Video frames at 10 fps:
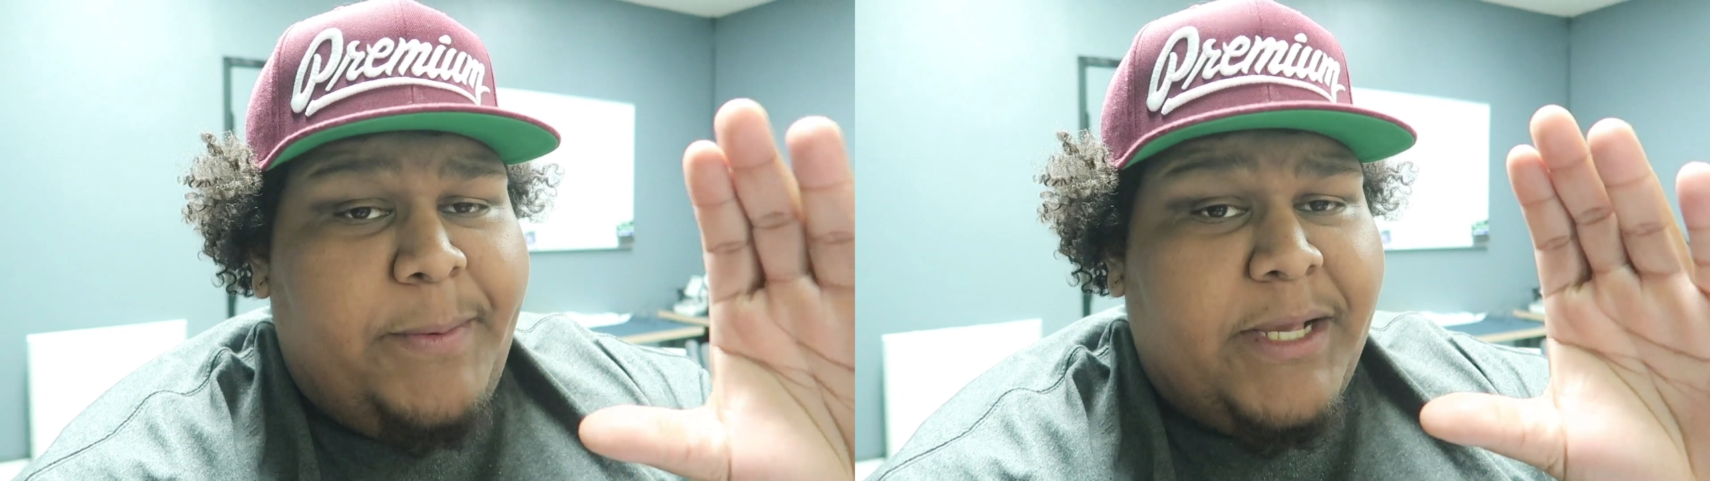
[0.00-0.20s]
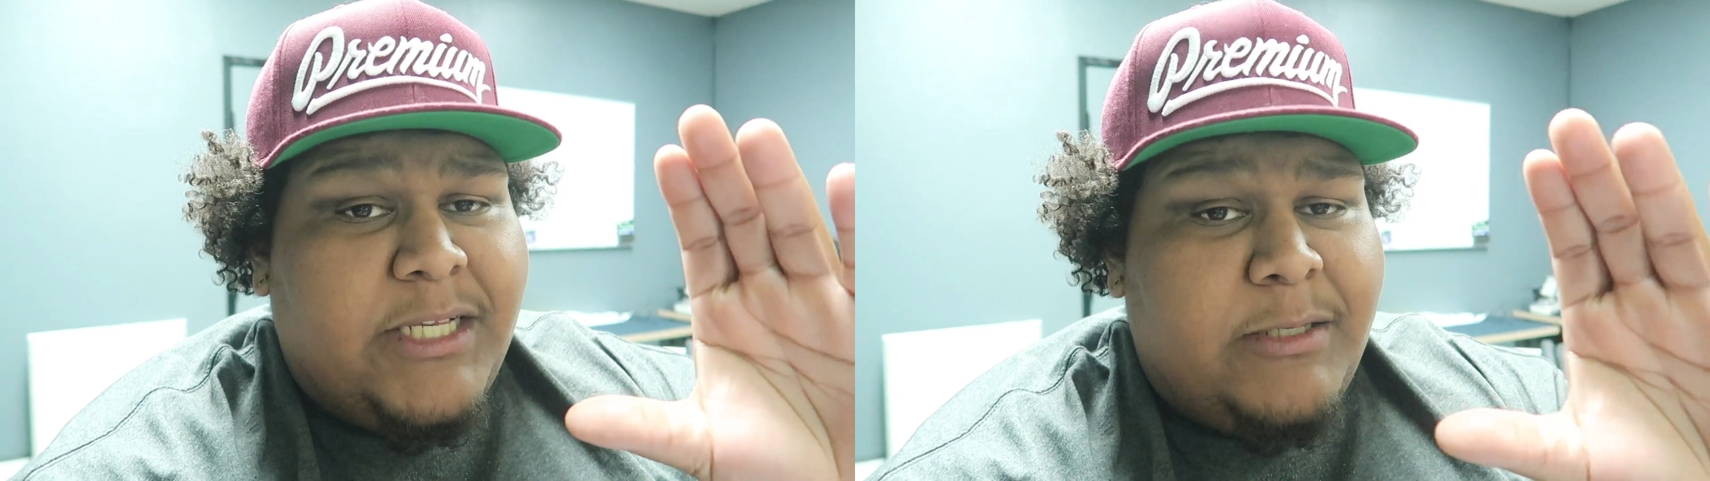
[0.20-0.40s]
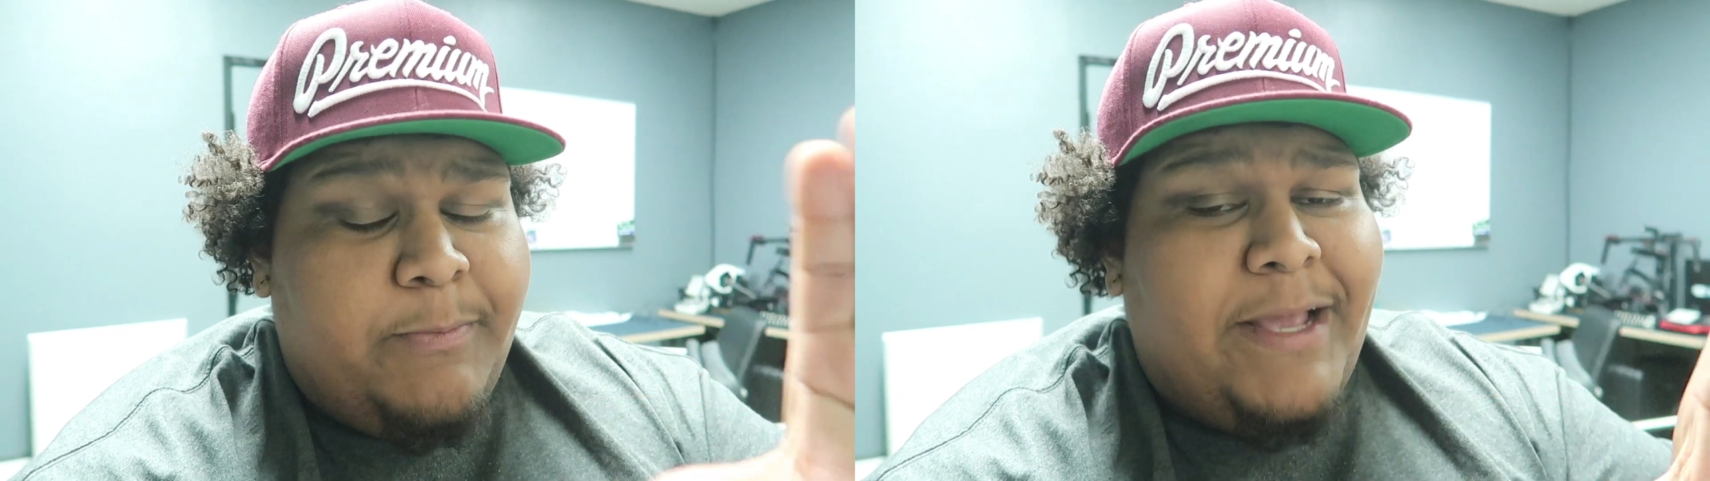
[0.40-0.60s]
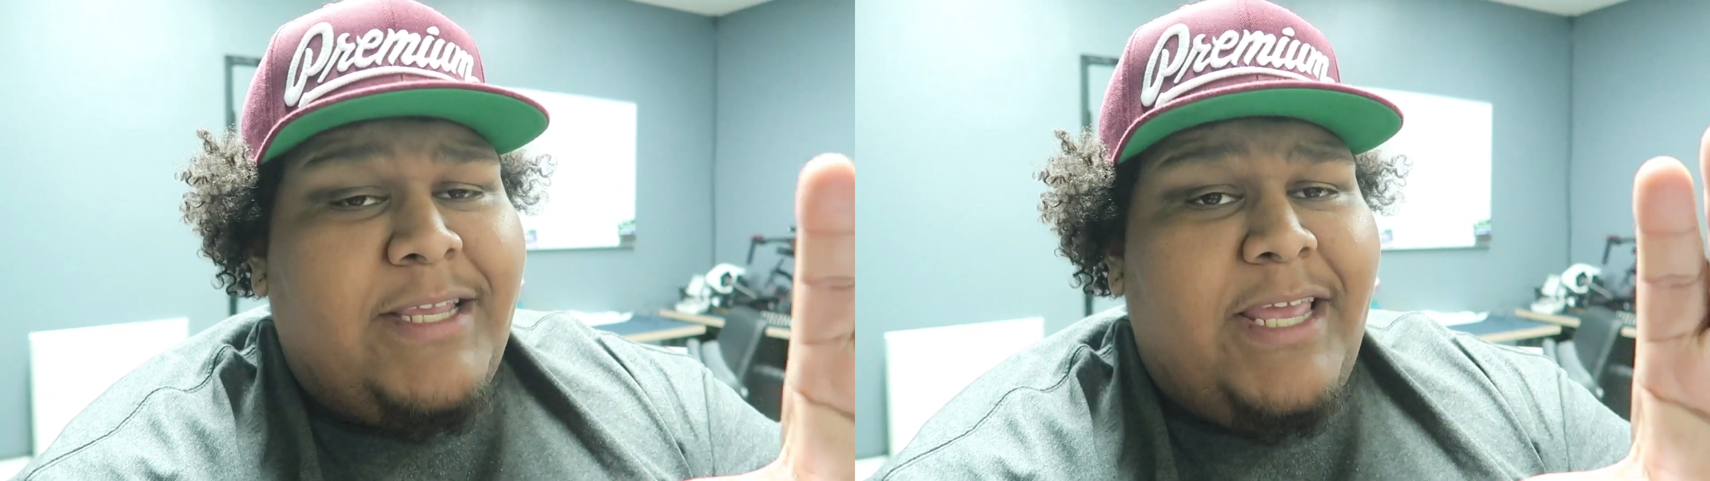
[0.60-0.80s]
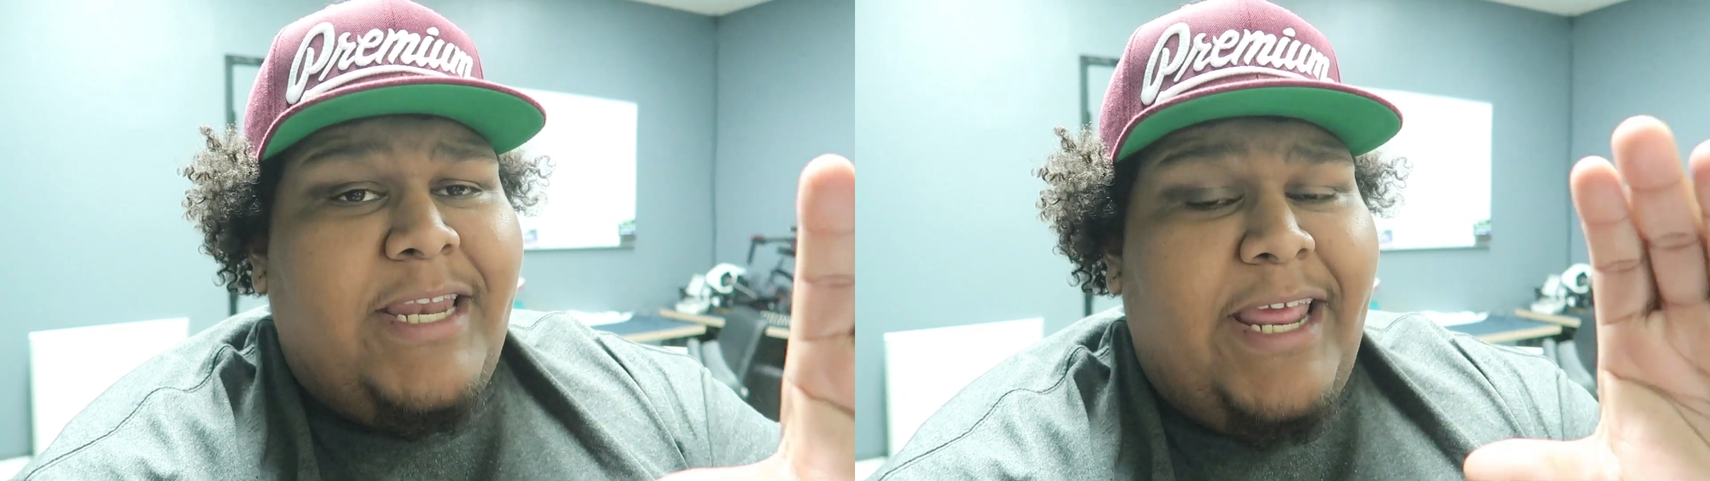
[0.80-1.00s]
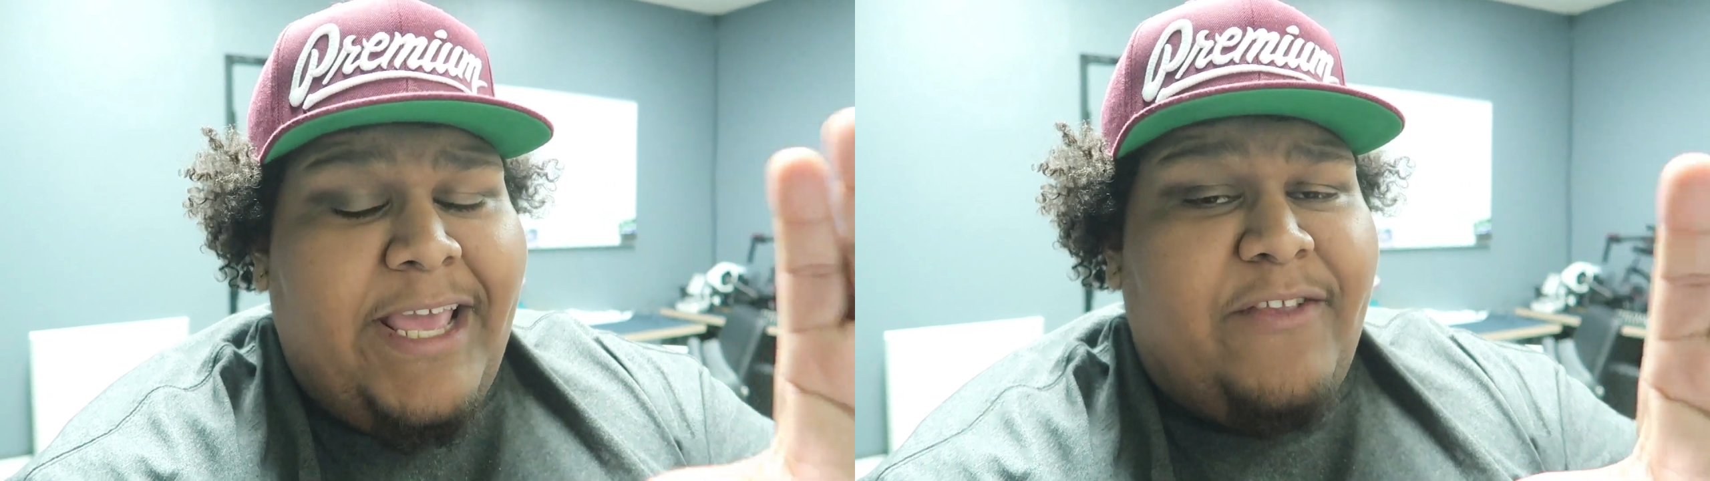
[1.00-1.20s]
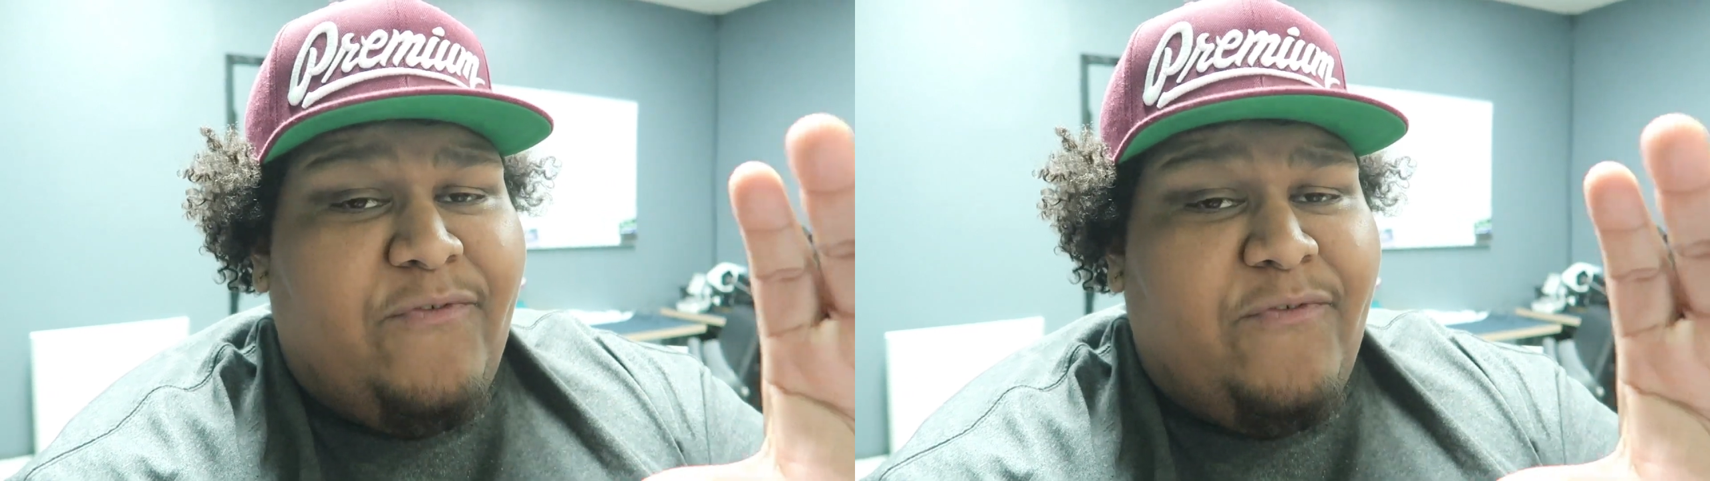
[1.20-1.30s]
because spectating is